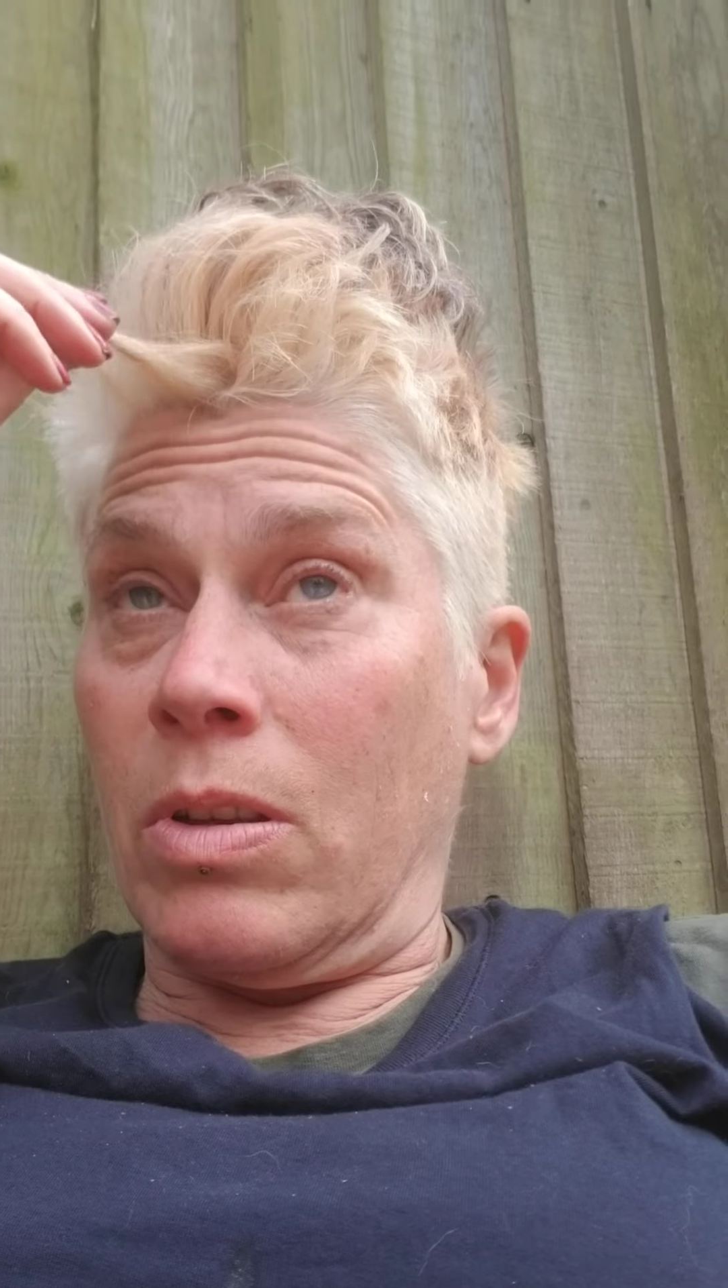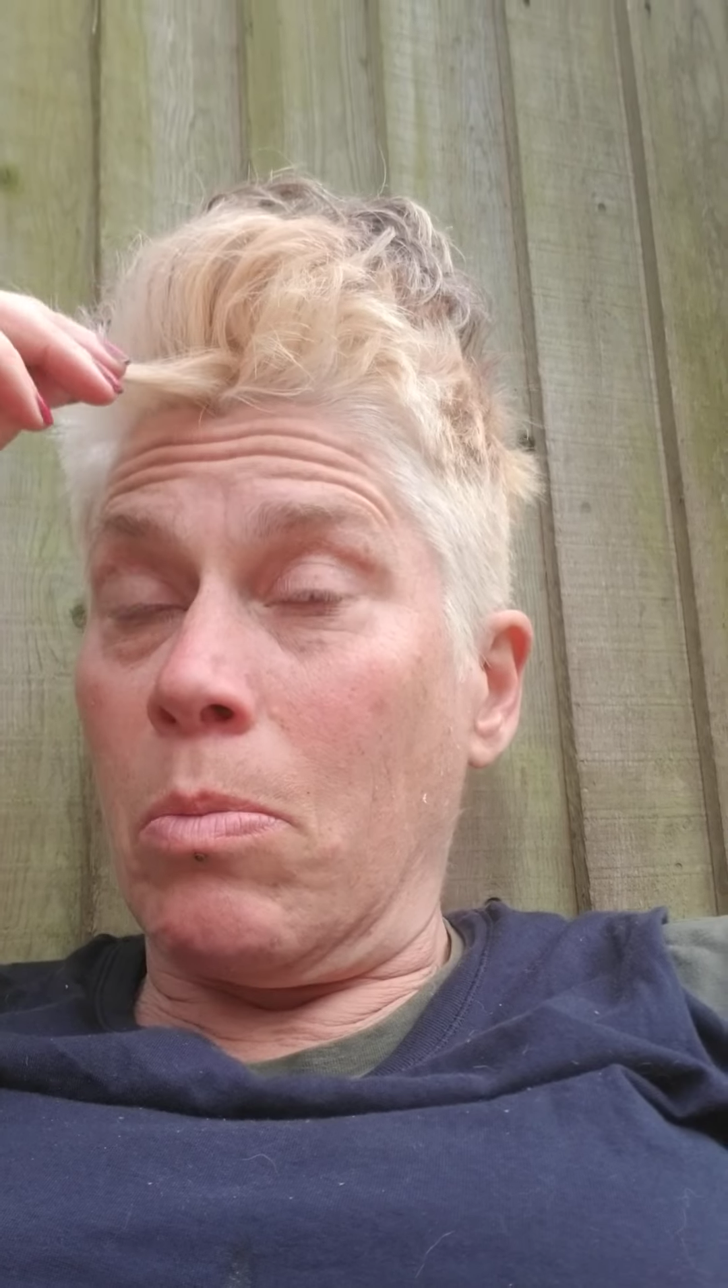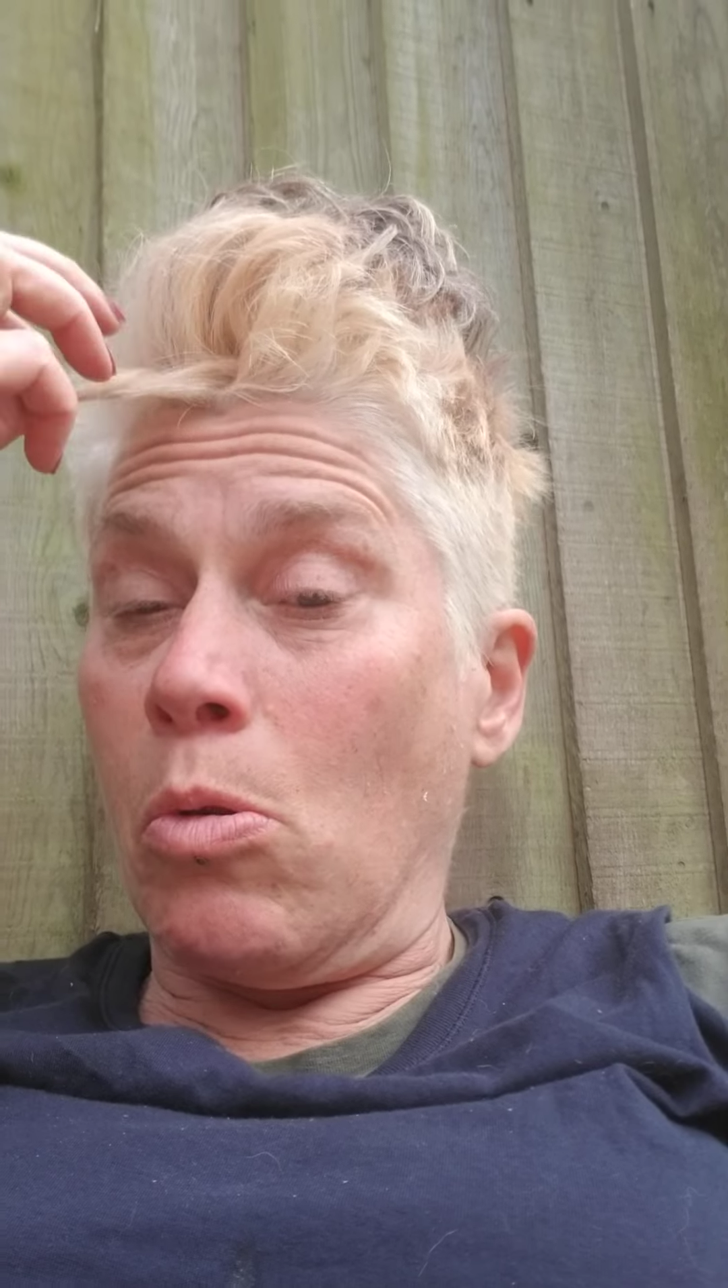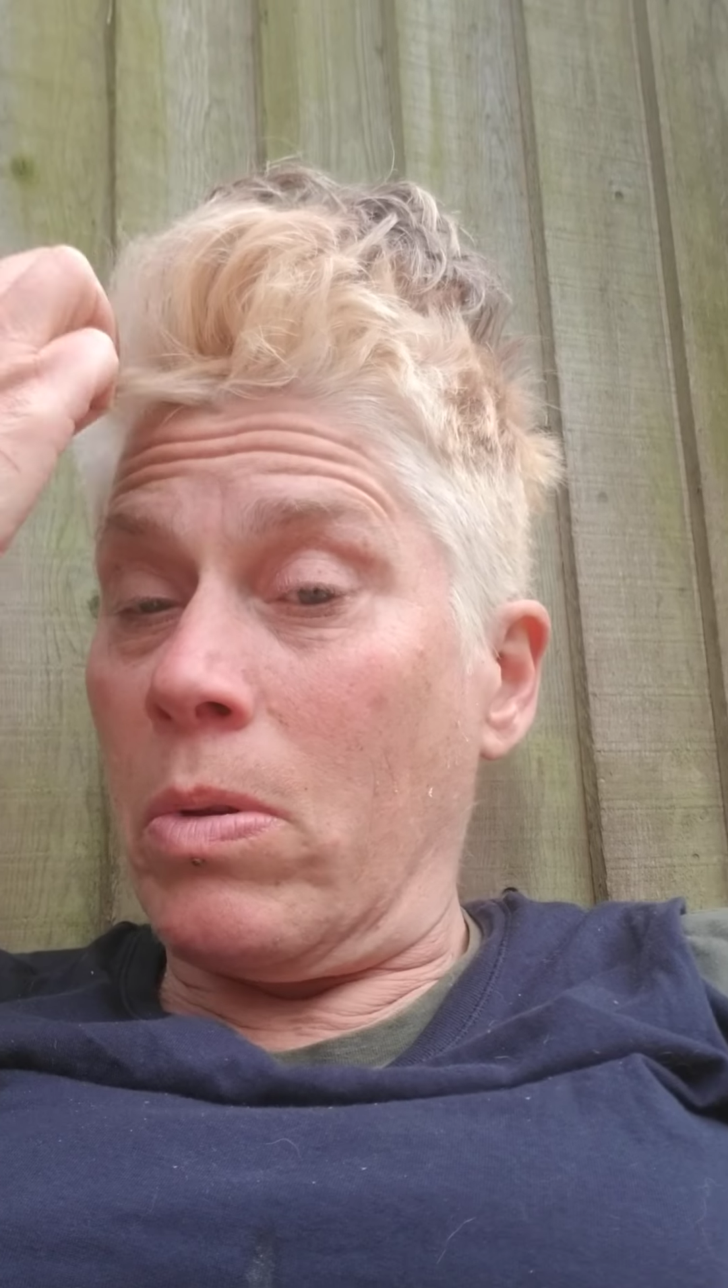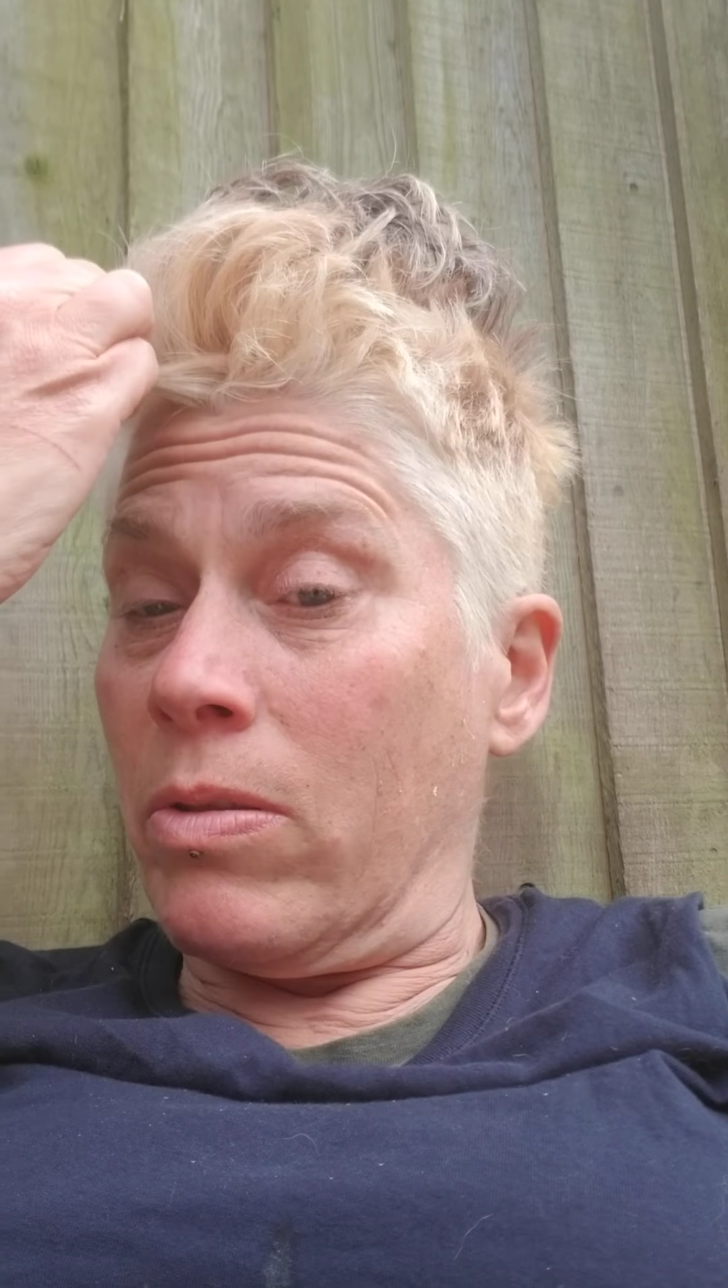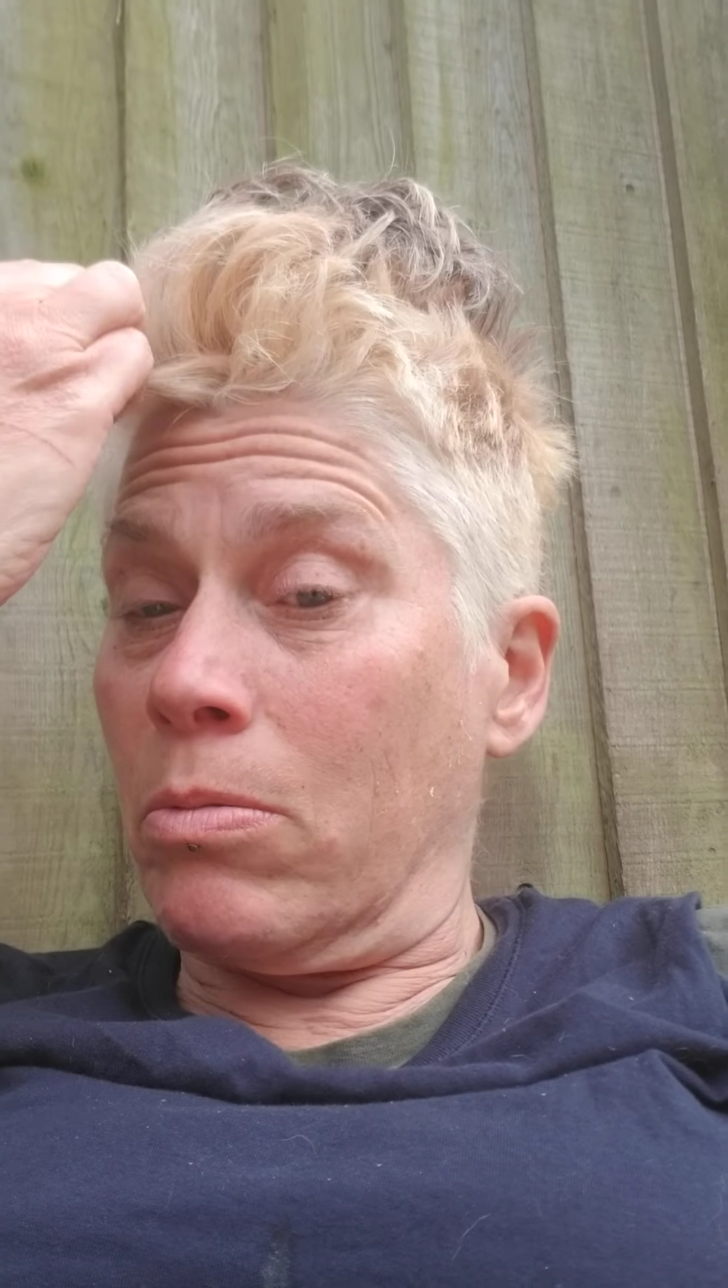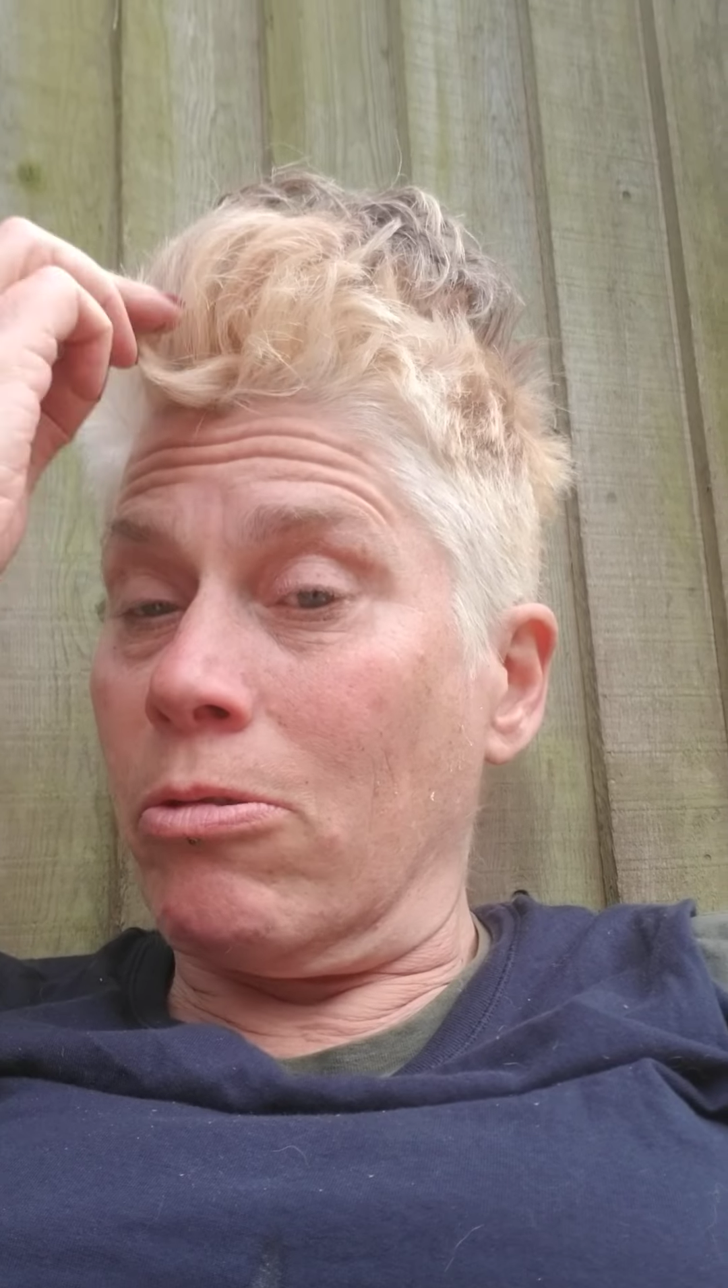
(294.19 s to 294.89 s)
They bought me some